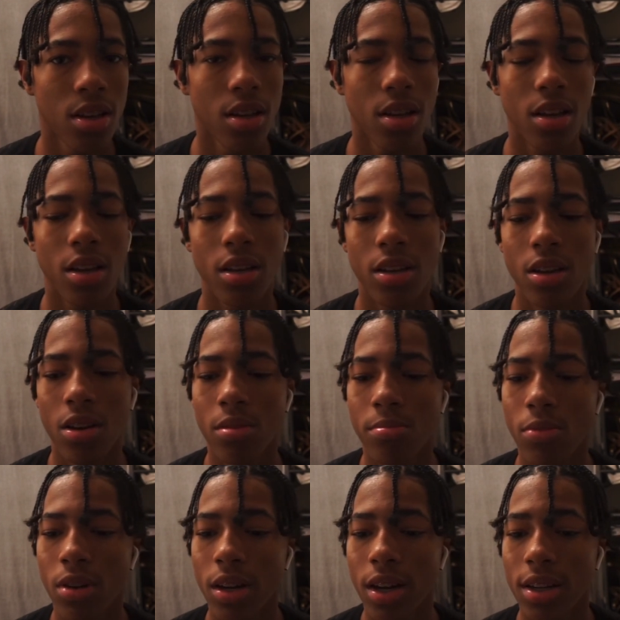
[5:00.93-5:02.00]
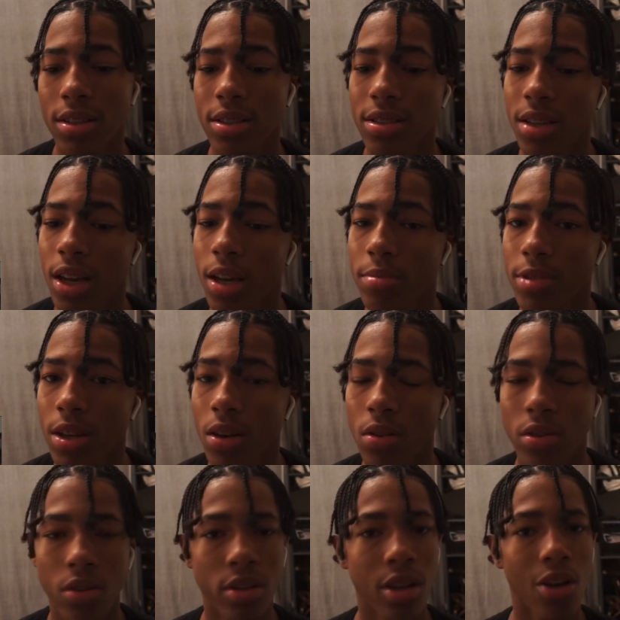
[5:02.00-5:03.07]
and Youngboy got the same tone.
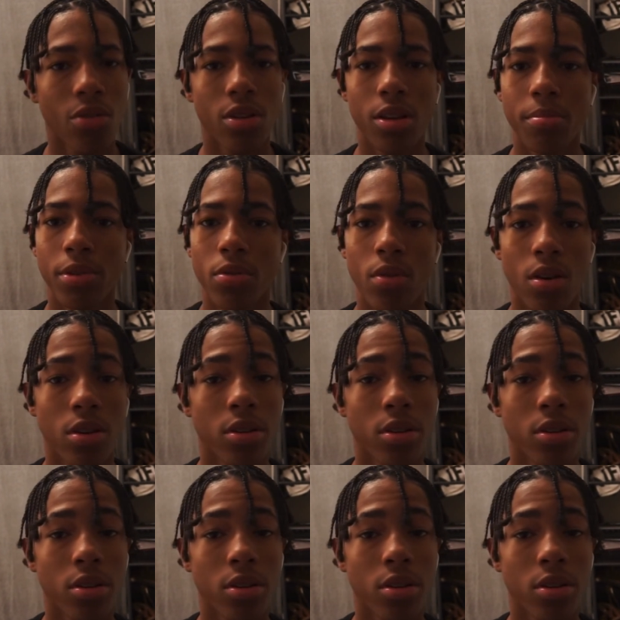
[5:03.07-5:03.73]
Now, don't get me wrong,